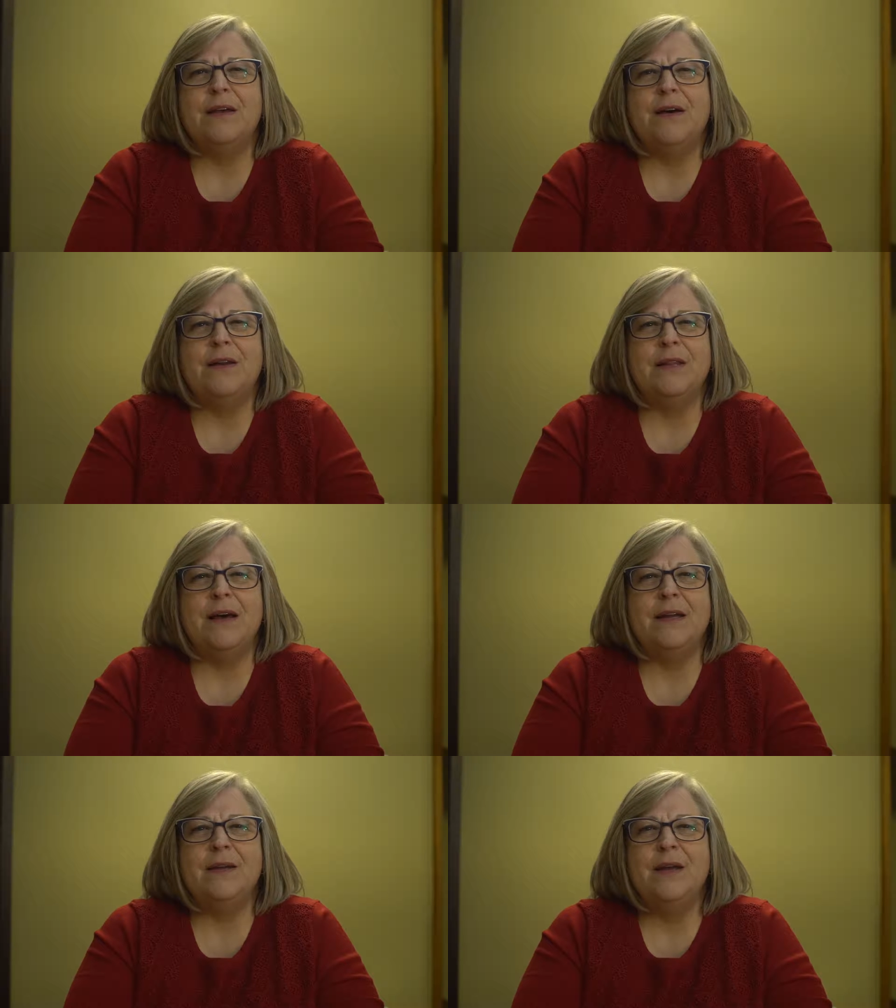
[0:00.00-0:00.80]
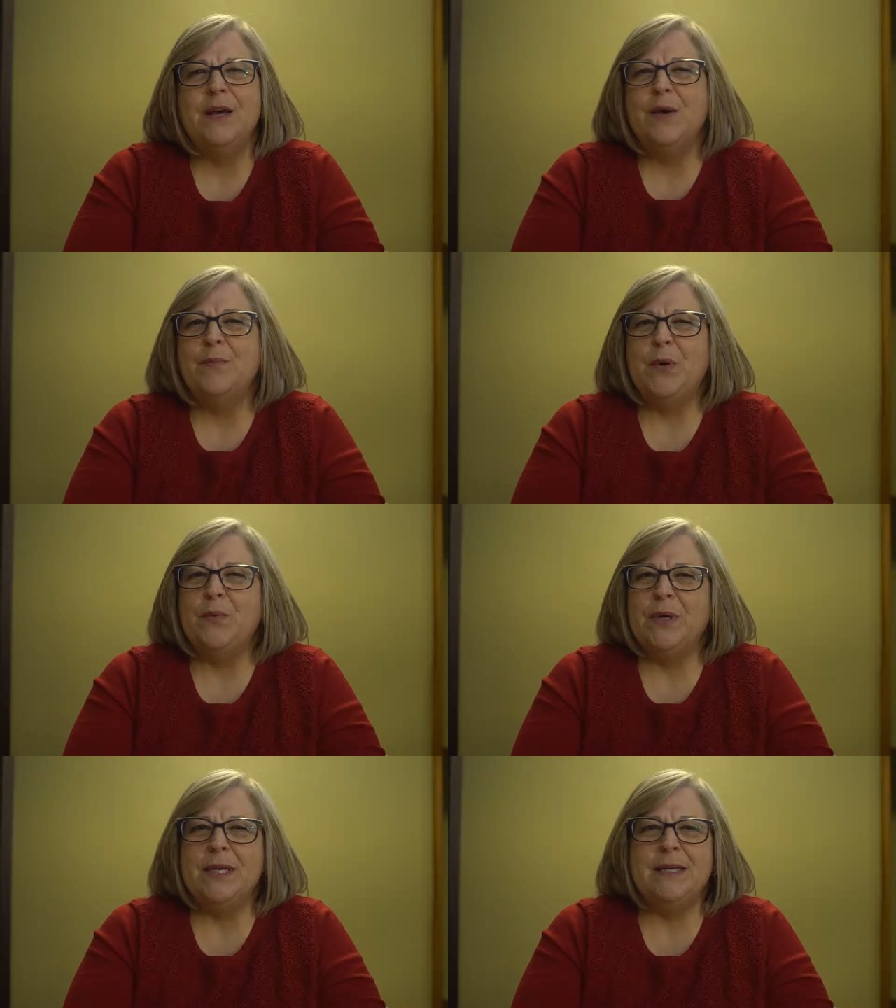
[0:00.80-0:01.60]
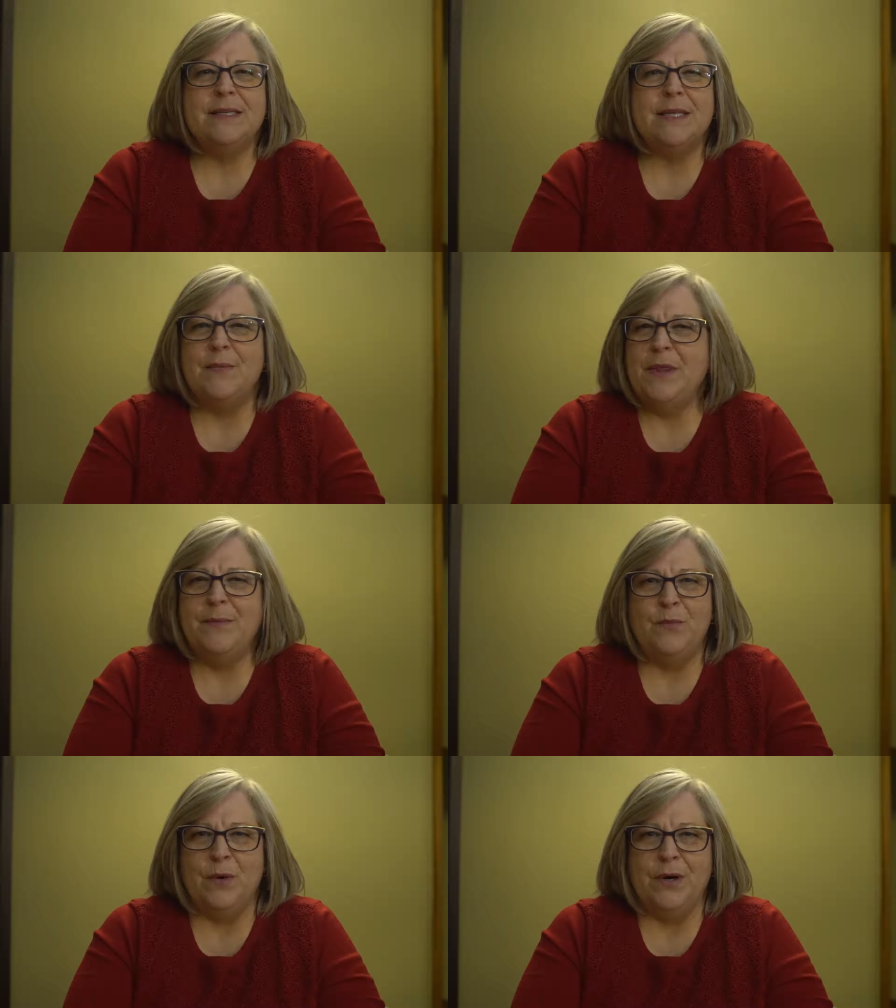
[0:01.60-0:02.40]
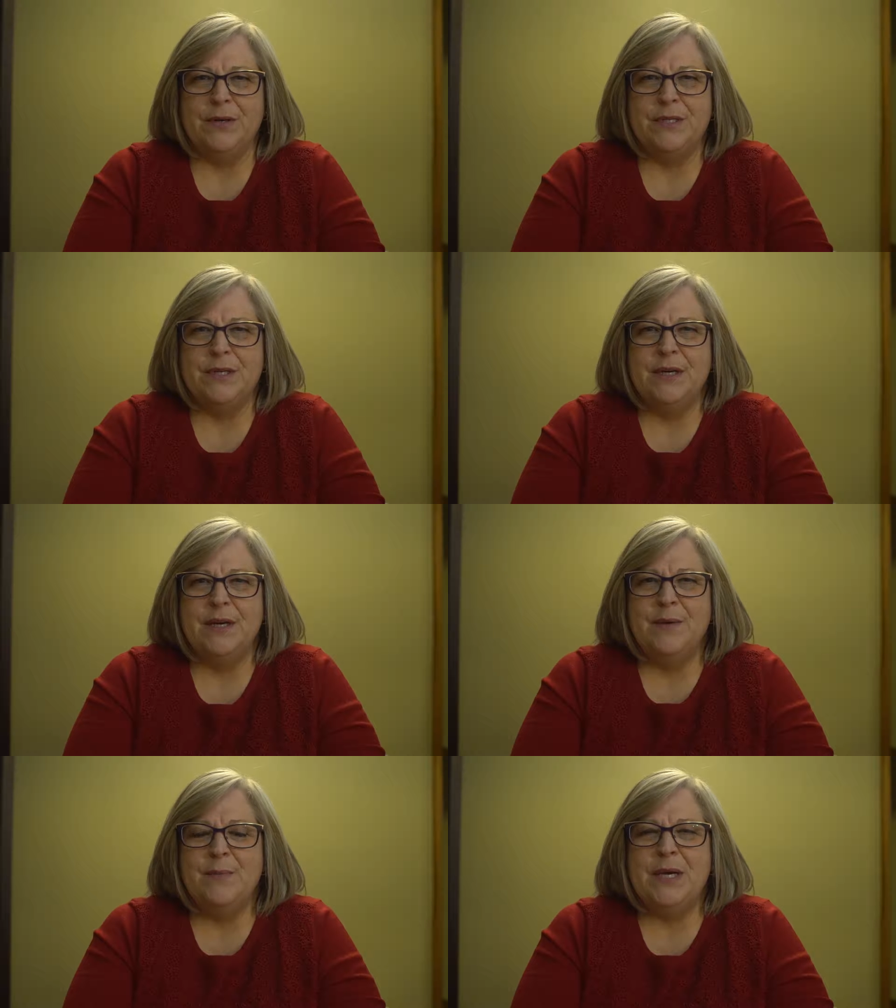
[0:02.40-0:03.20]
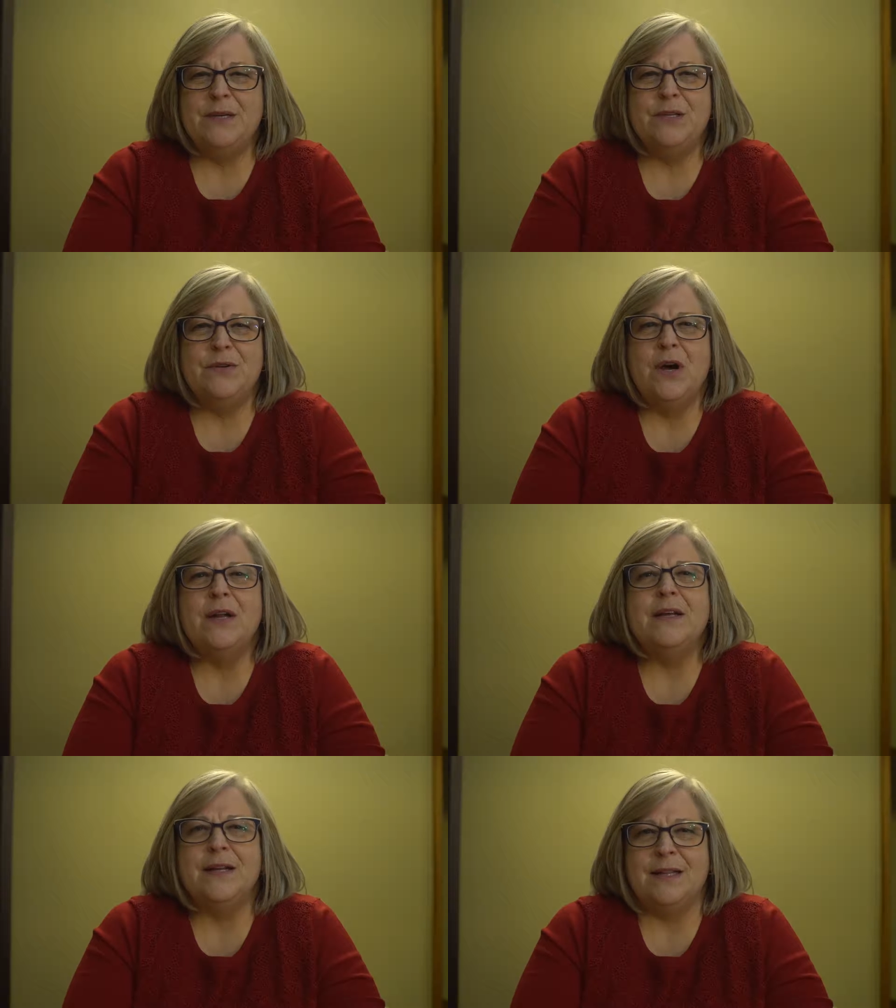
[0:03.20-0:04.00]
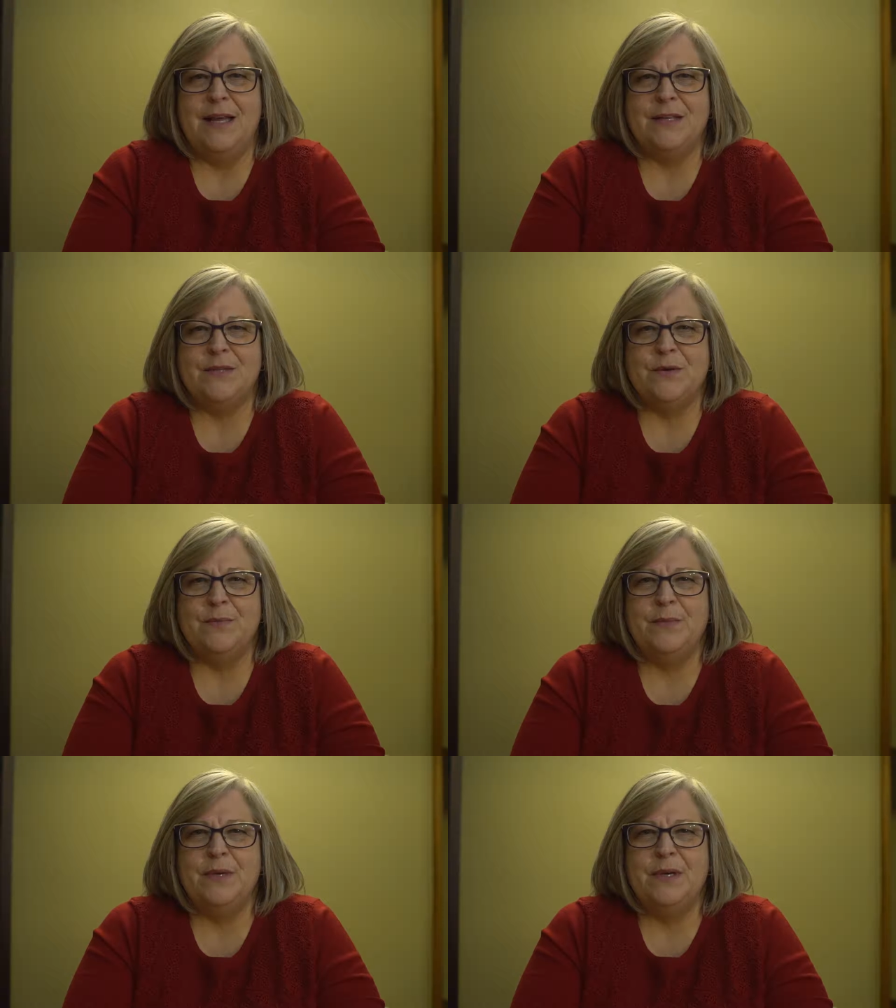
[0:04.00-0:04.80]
online, but really some of them weren't, because you're not in a classroom.